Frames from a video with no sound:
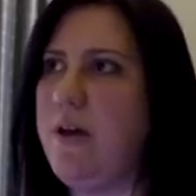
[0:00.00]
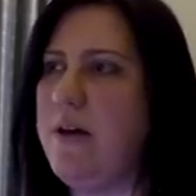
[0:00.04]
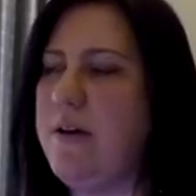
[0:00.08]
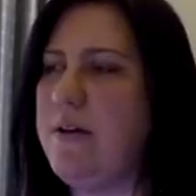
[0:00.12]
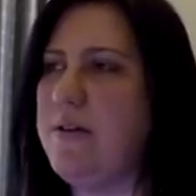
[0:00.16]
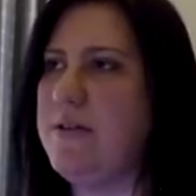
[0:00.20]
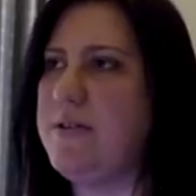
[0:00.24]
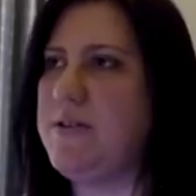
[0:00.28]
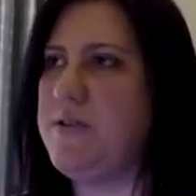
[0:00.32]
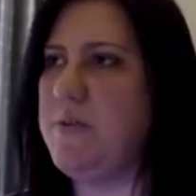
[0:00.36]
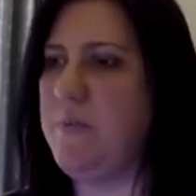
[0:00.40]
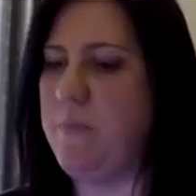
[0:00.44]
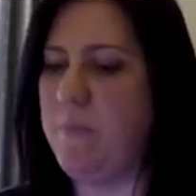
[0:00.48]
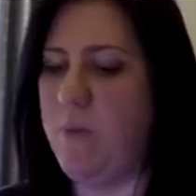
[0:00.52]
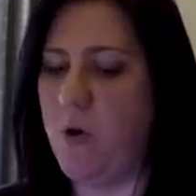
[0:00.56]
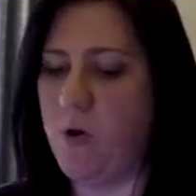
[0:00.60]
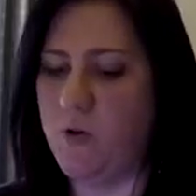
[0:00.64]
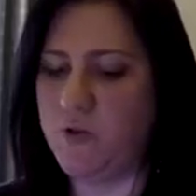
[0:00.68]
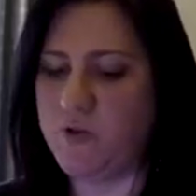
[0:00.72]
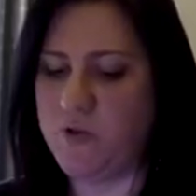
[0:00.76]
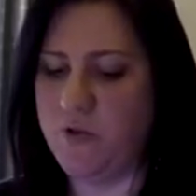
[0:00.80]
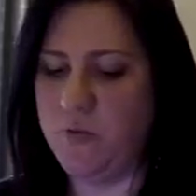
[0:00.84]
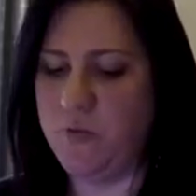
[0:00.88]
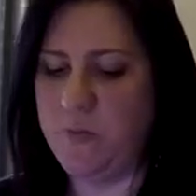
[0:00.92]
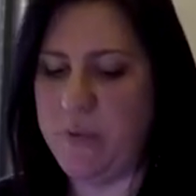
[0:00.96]
it's
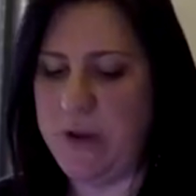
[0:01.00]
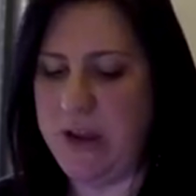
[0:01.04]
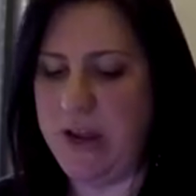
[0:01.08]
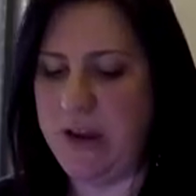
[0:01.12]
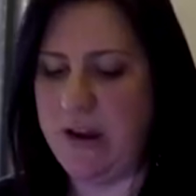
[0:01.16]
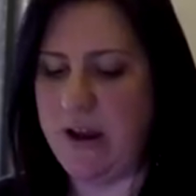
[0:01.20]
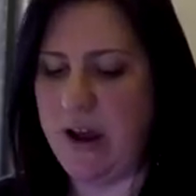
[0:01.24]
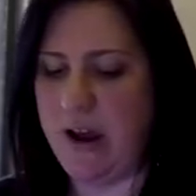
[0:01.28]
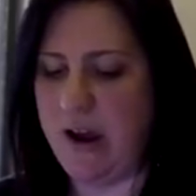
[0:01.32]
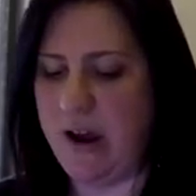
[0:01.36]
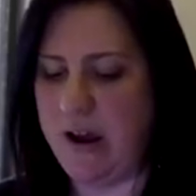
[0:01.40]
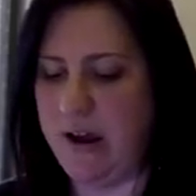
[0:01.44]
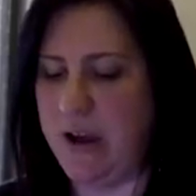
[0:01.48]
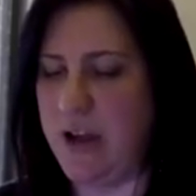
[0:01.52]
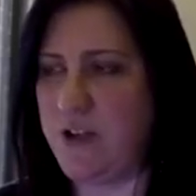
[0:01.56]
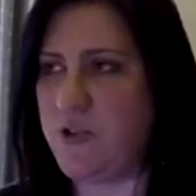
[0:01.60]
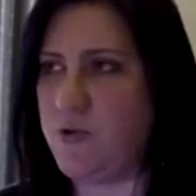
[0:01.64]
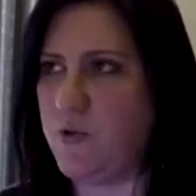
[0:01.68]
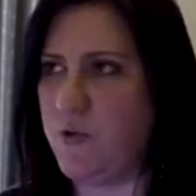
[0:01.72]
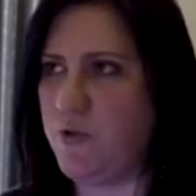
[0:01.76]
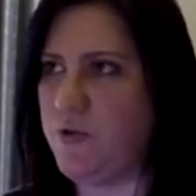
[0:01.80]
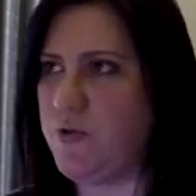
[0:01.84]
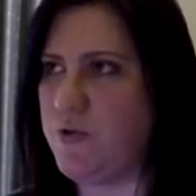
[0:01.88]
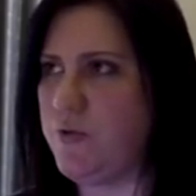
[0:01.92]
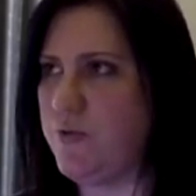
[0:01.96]
also been a
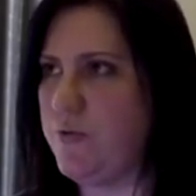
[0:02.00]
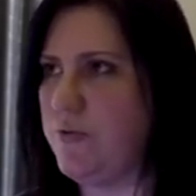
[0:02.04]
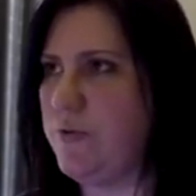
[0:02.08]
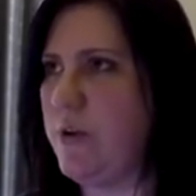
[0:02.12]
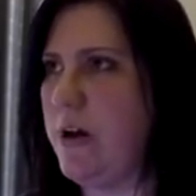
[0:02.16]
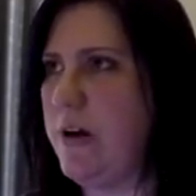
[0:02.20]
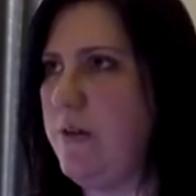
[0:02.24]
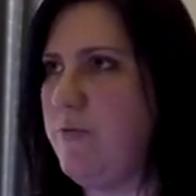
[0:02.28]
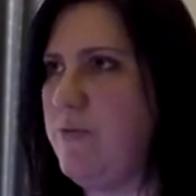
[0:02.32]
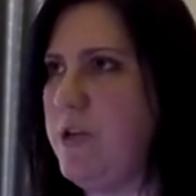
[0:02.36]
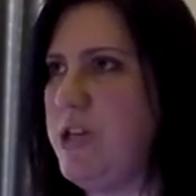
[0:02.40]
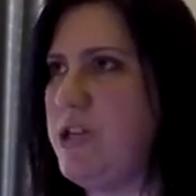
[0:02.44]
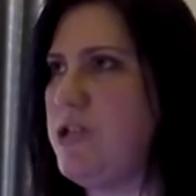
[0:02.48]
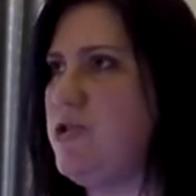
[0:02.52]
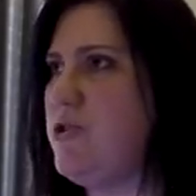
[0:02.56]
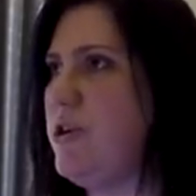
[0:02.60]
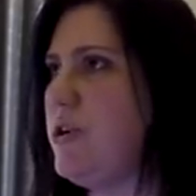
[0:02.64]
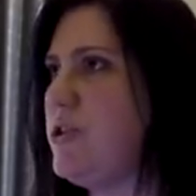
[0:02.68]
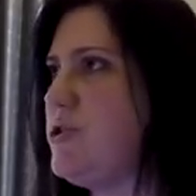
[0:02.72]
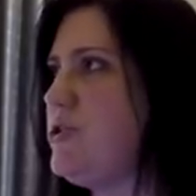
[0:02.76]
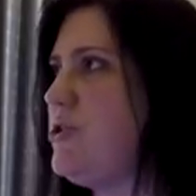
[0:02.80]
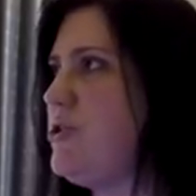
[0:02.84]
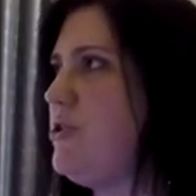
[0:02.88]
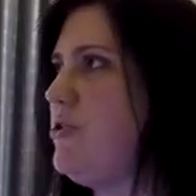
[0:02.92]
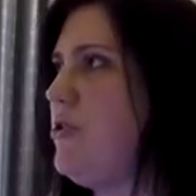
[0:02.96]
total
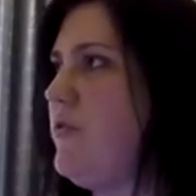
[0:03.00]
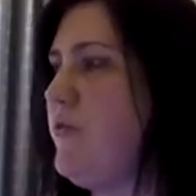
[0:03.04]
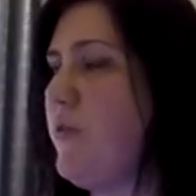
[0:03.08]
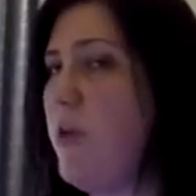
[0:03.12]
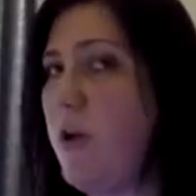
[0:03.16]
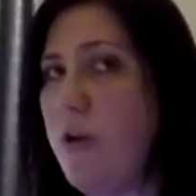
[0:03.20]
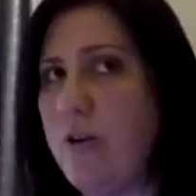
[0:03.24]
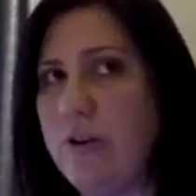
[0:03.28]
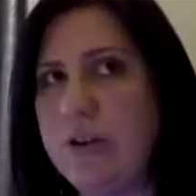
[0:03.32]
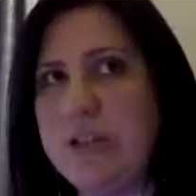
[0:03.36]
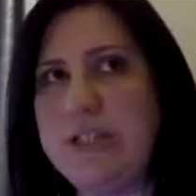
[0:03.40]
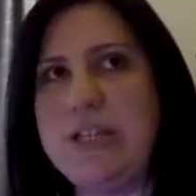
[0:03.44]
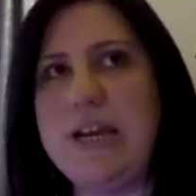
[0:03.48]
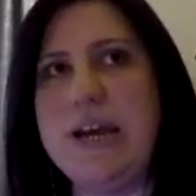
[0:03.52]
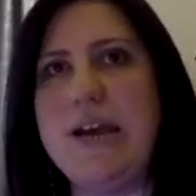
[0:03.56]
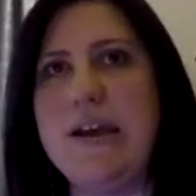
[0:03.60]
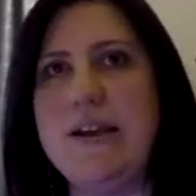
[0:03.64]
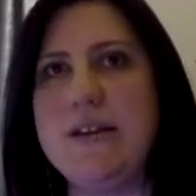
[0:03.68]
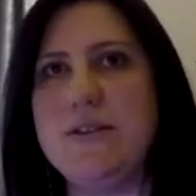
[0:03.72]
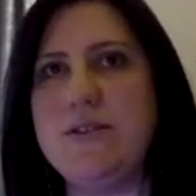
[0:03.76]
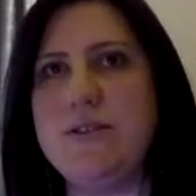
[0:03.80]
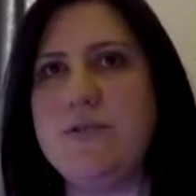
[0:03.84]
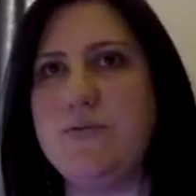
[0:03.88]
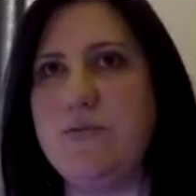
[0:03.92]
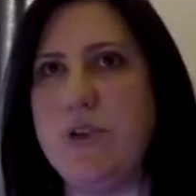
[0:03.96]
restructure of content,